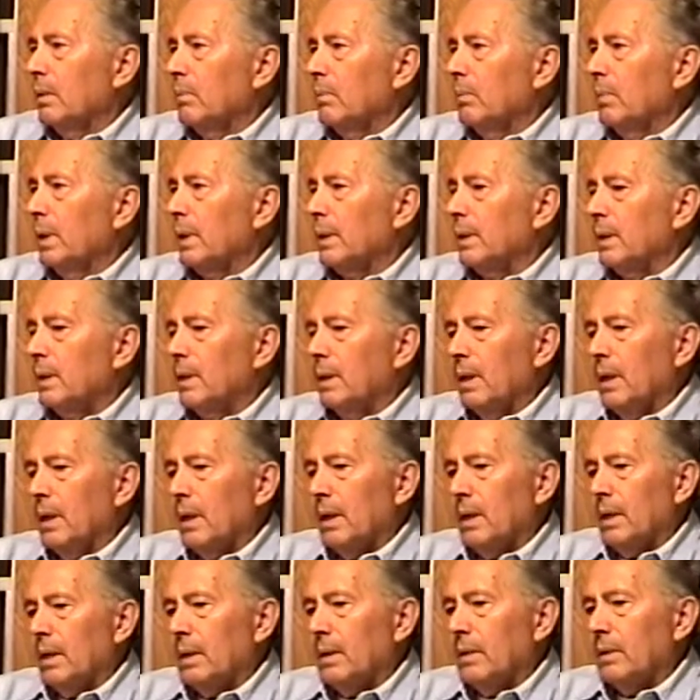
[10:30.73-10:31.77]

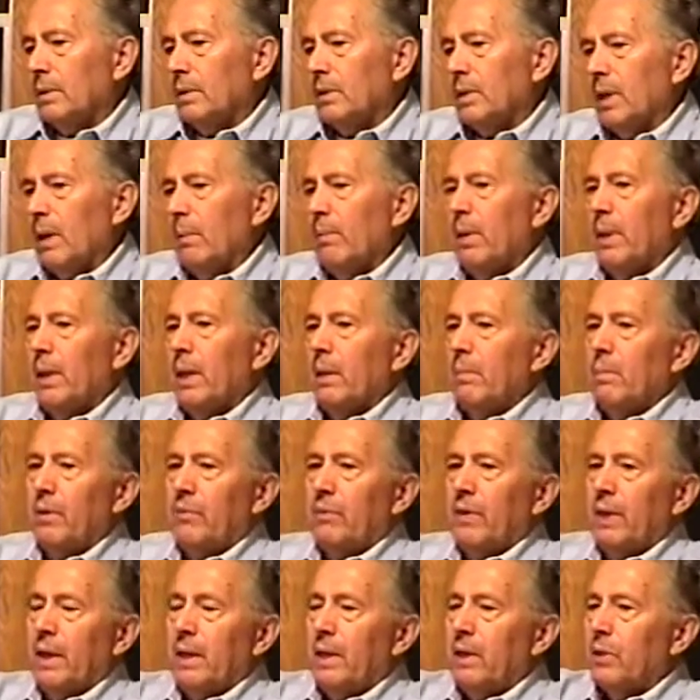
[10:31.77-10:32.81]
But some of them, if
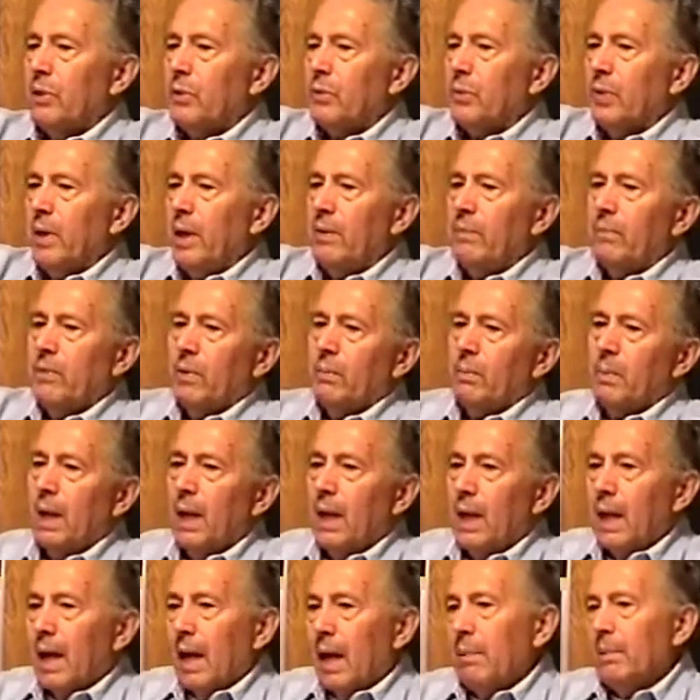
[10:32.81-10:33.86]
they didn't trade very much,
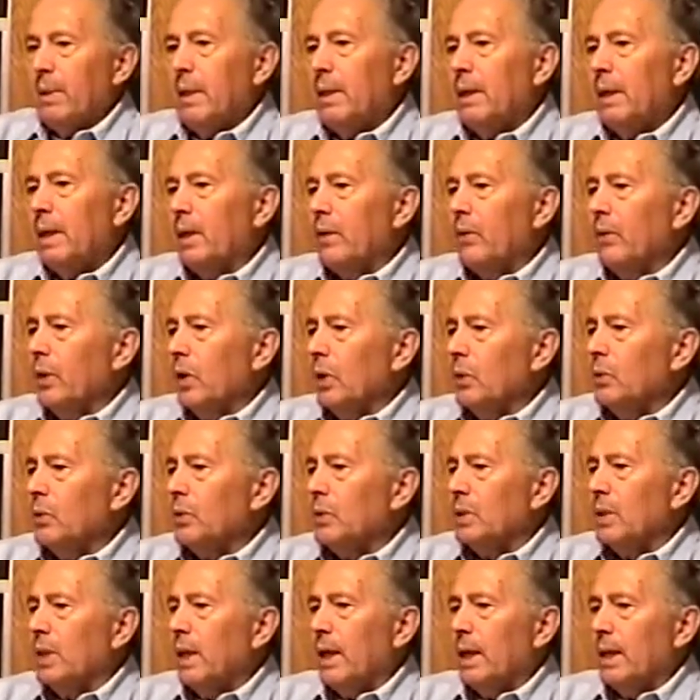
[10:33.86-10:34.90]
I mean, in
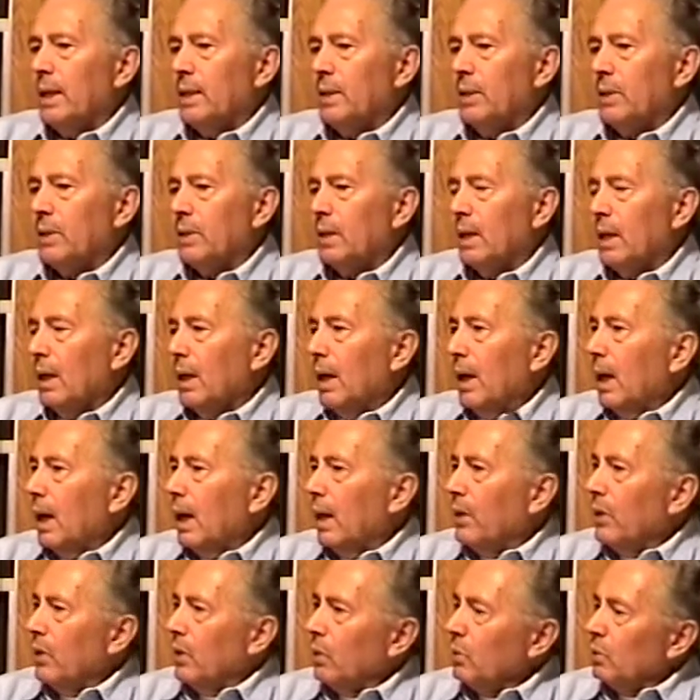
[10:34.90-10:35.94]
those days,
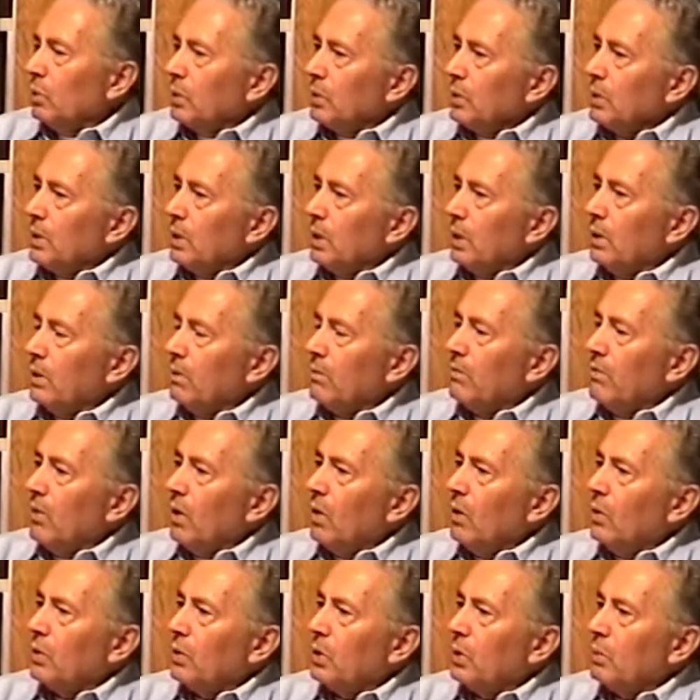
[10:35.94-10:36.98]
the
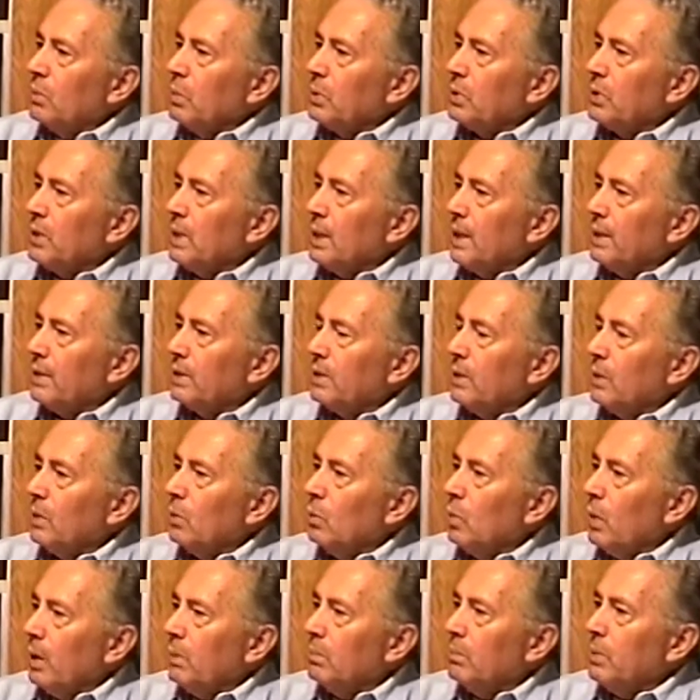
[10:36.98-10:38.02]
volume was less
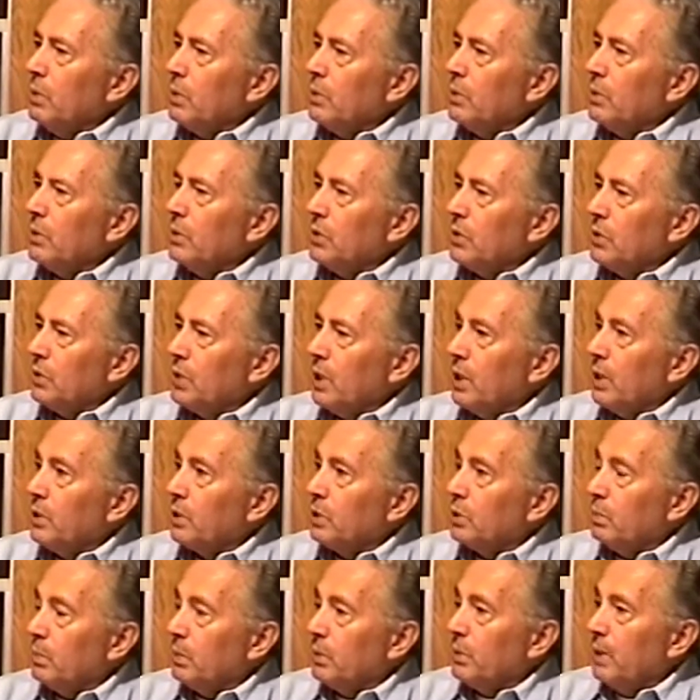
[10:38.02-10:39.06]
than 1 million
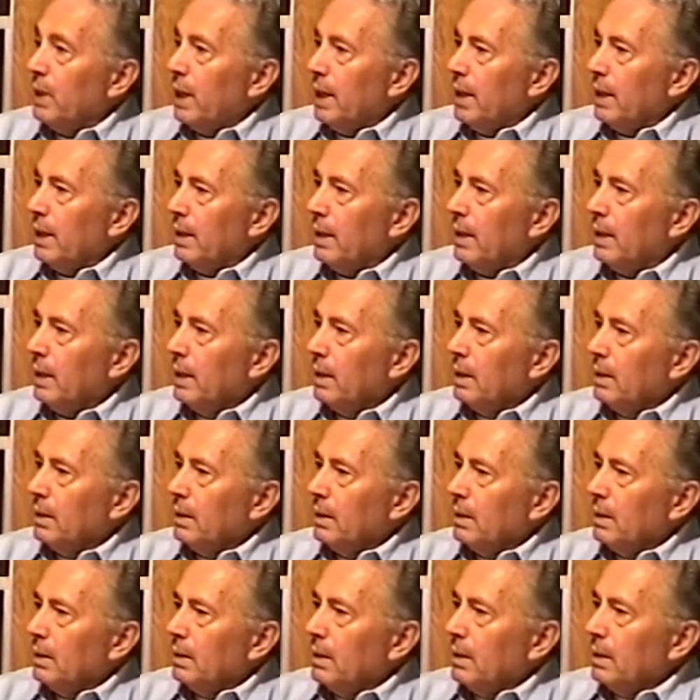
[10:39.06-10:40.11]
shares per day.
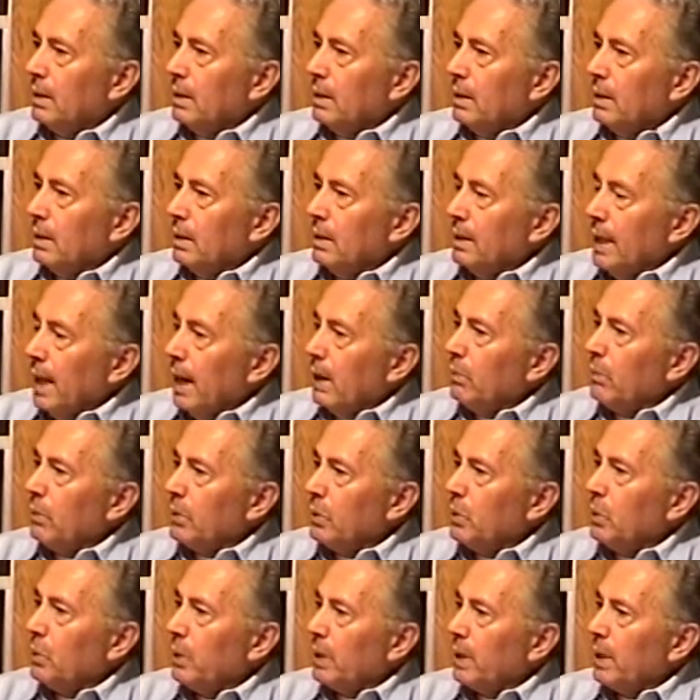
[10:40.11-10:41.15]
Now we're
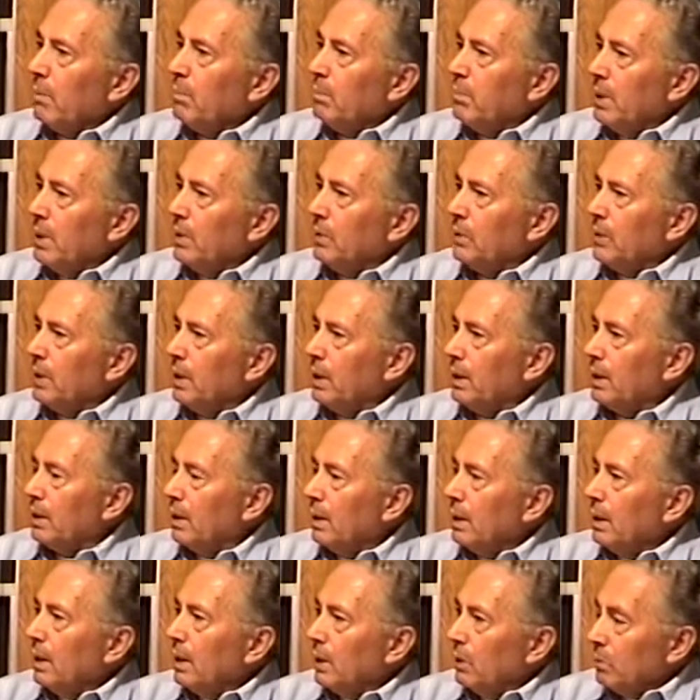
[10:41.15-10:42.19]
doing 1 billion.
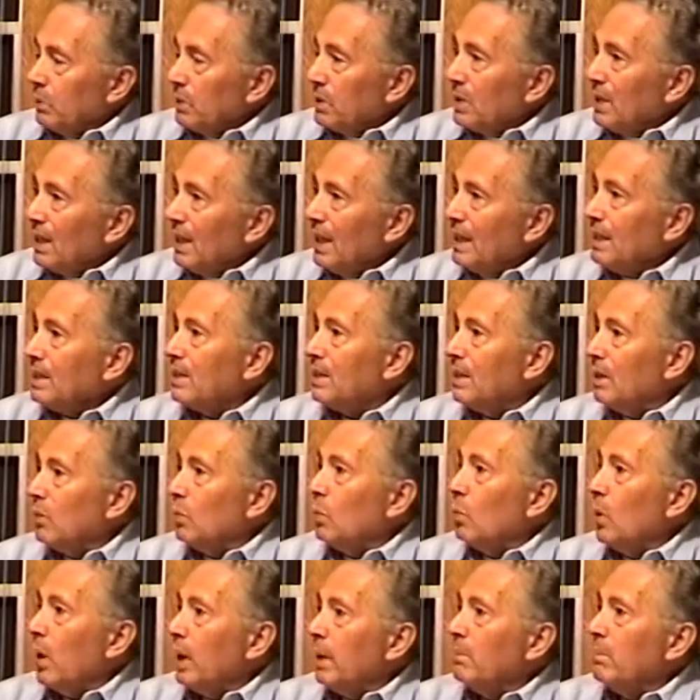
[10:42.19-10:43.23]
It was less
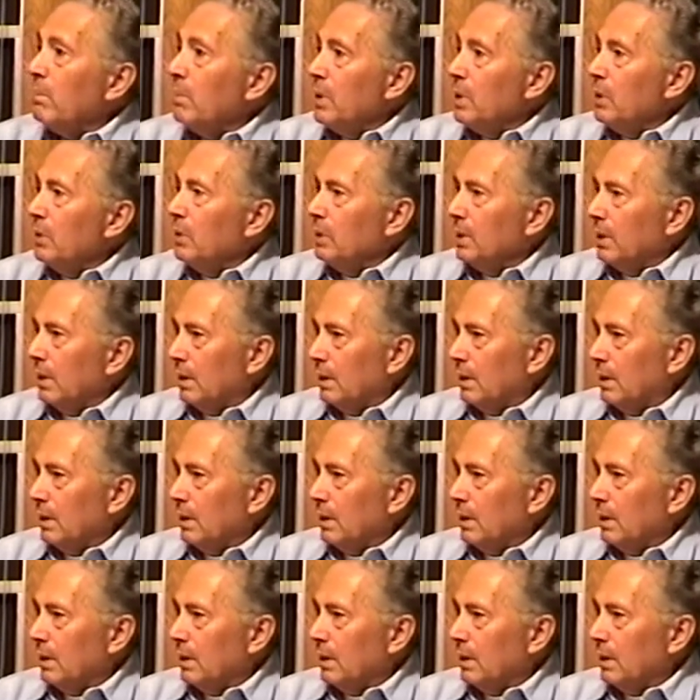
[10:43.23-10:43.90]
than 1 million.